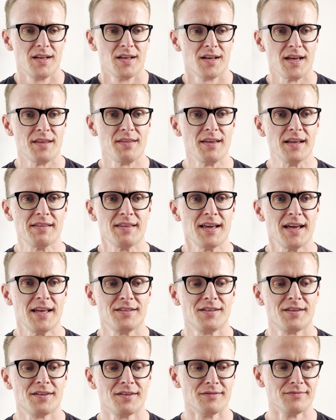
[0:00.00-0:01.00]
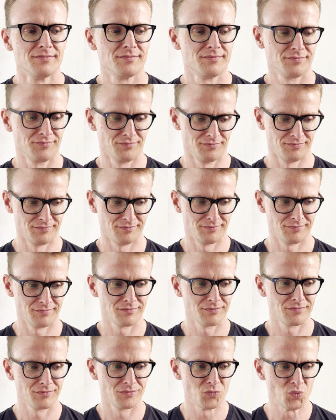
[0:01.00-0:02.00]
I think that
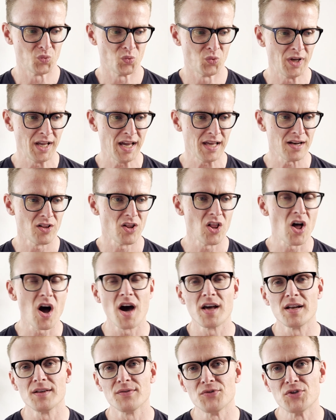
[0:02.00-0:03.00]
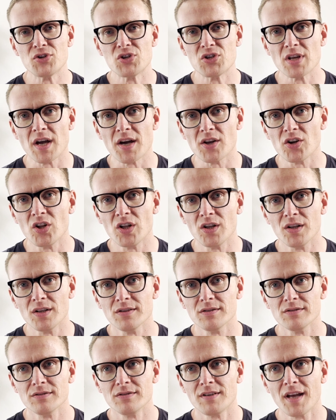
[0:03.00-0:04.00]
we get a lot of
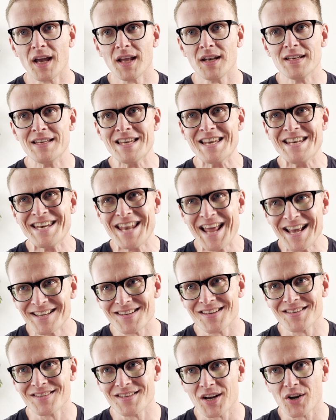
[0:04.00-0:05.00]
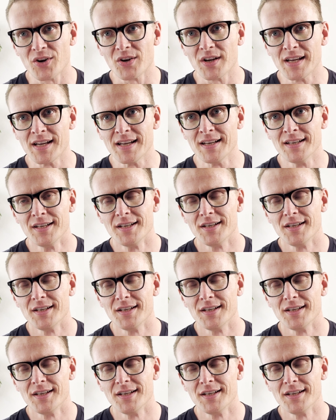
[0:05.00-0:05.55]
subtle and necessary